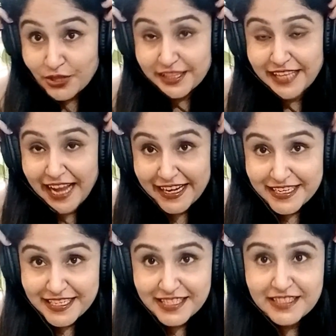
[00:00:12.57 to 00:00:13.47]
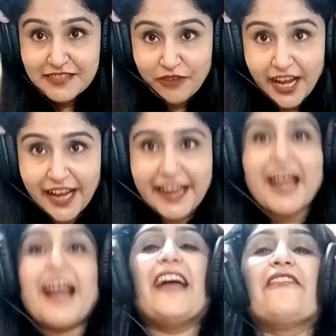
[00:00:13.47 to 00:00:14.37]
that is why
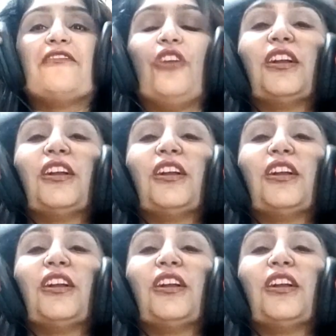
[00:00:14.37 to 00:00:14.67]
I have got